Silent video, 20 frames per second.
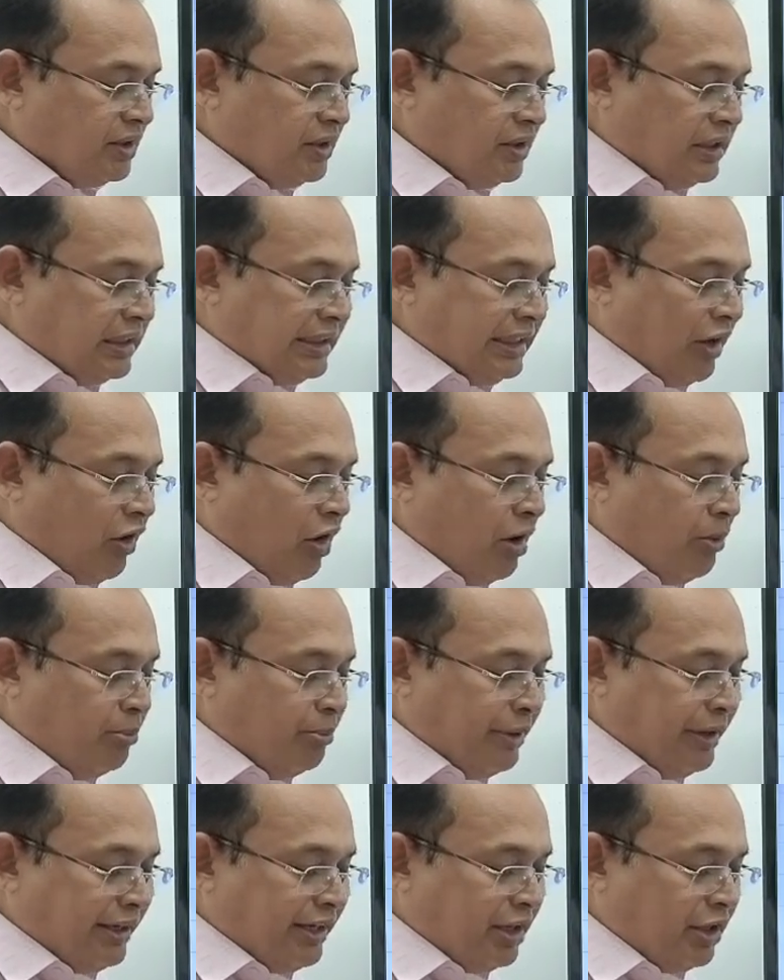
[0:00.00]
Now I am
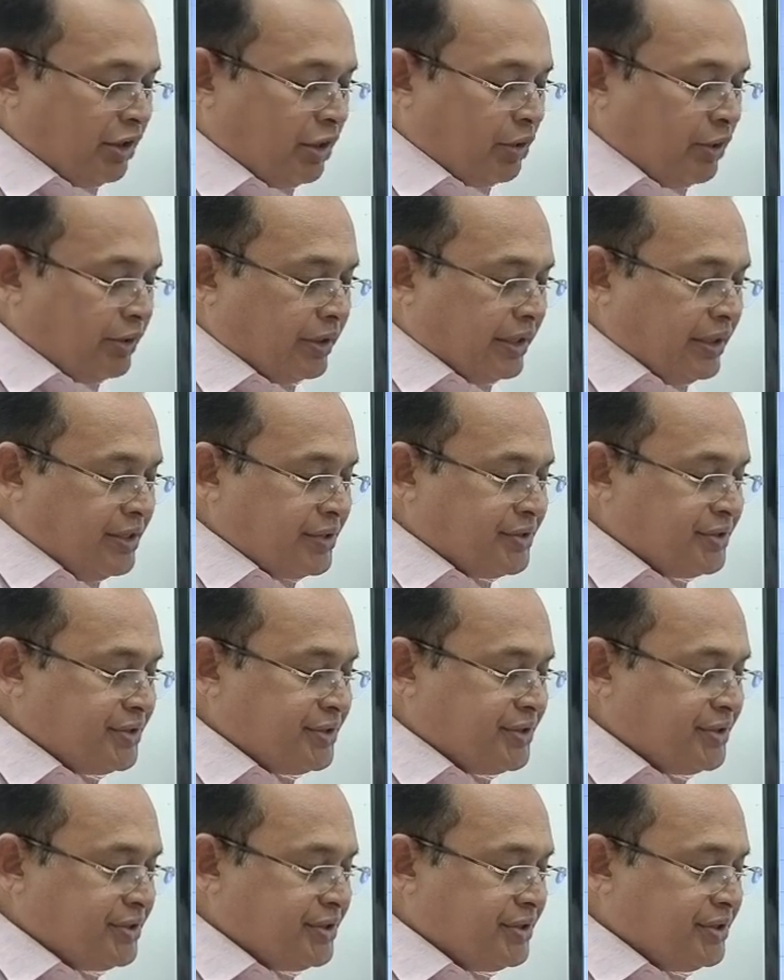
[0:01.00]
bringing to
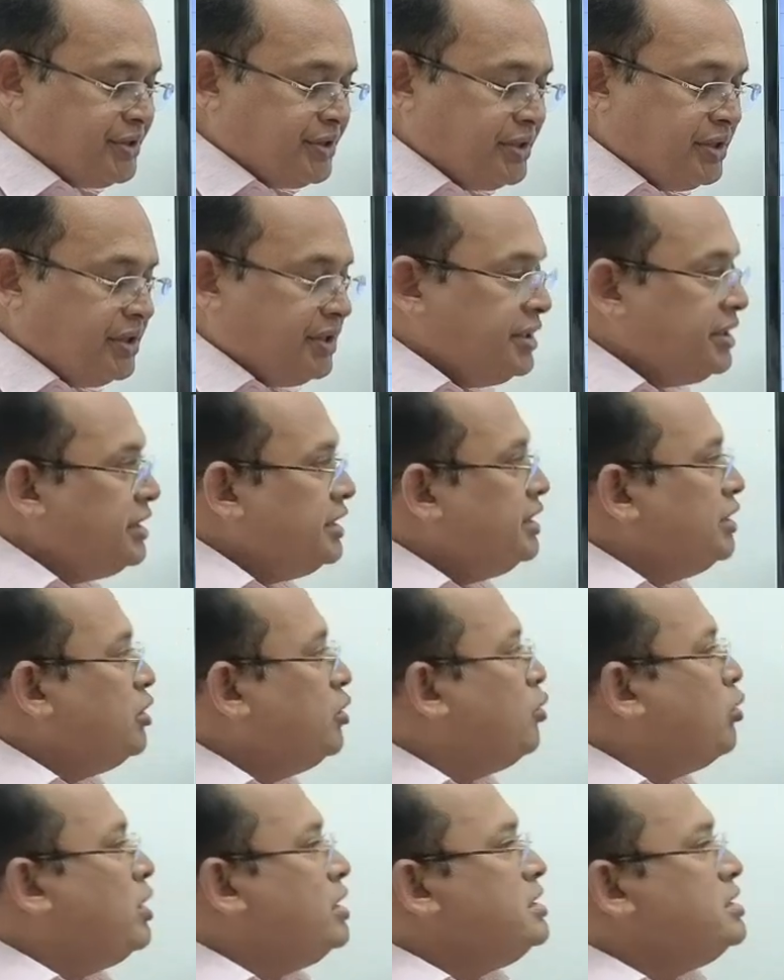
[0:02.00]
notice
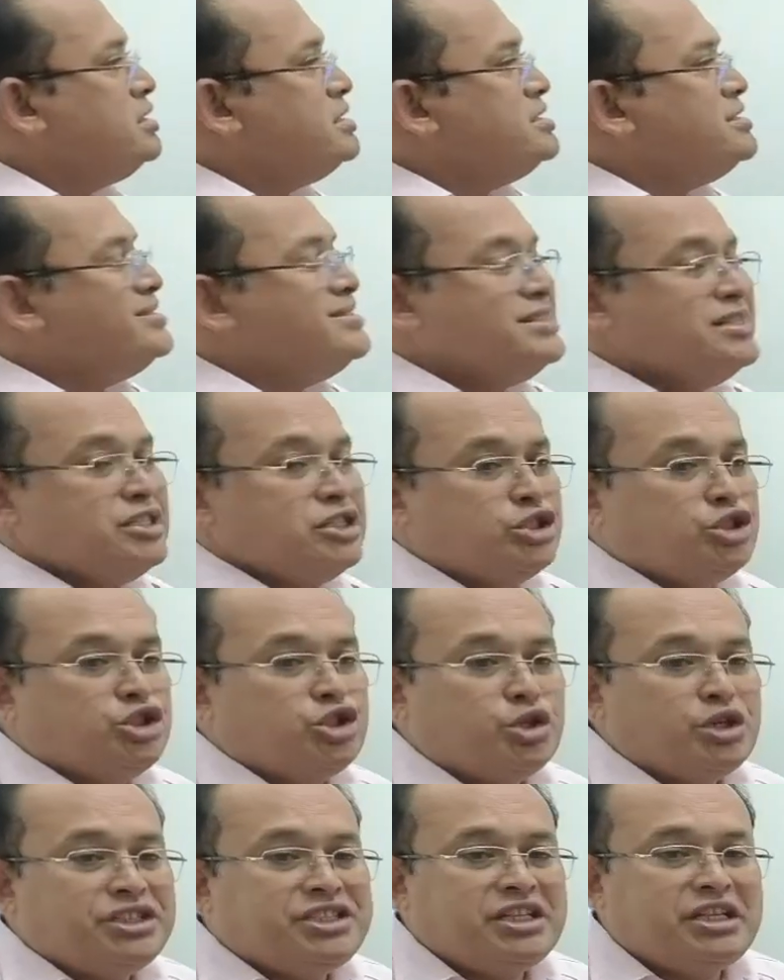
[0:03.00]
one
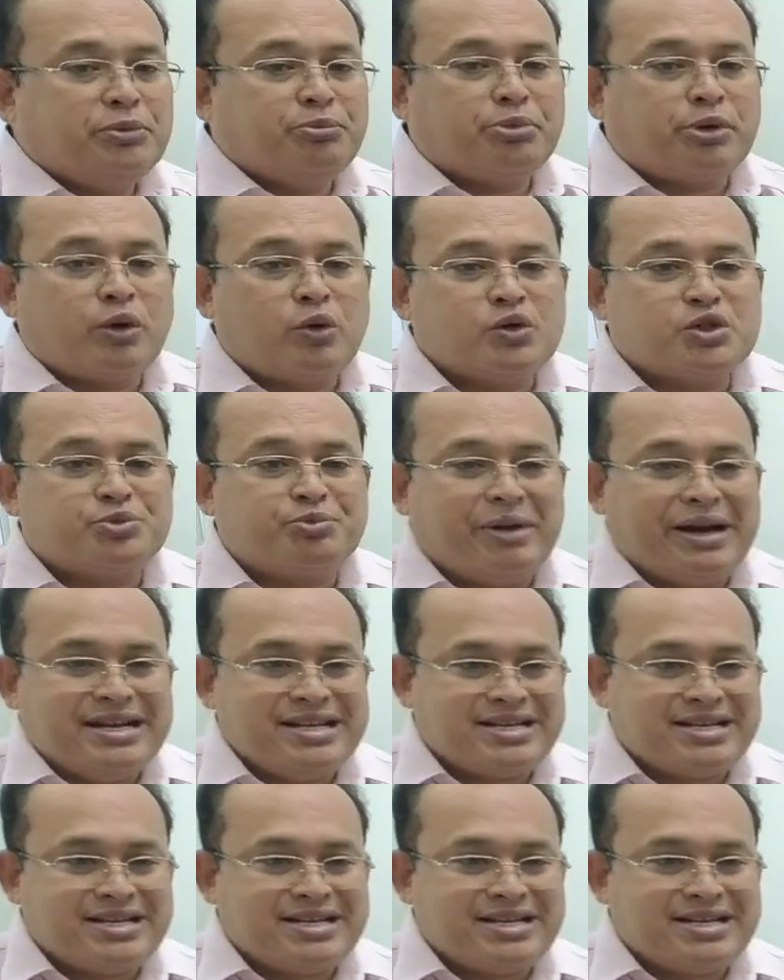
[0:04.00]
judiciary pronouncement.